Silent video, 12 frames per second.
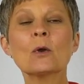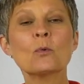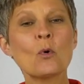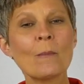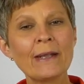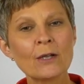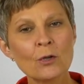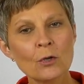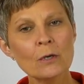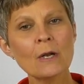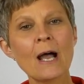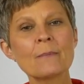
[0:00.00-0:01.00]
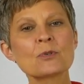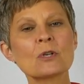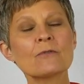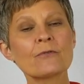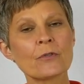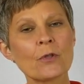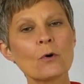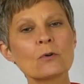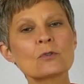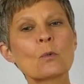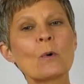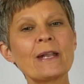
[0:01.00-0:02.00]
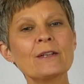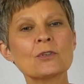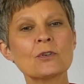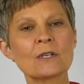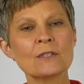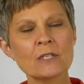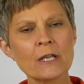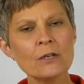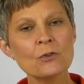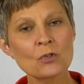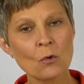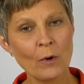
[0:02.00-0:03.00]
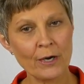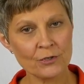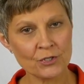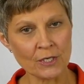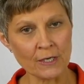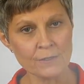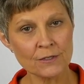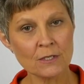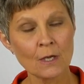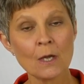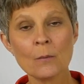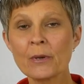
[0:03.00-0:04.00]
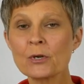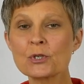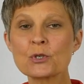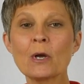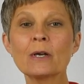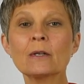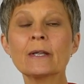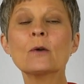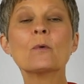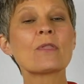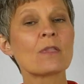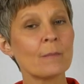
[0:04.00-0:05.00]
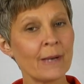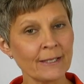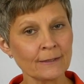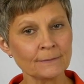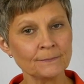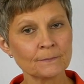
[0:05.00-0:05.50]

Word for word: will make a good option for those wanting to continue to wear jeans but are struggling with the button.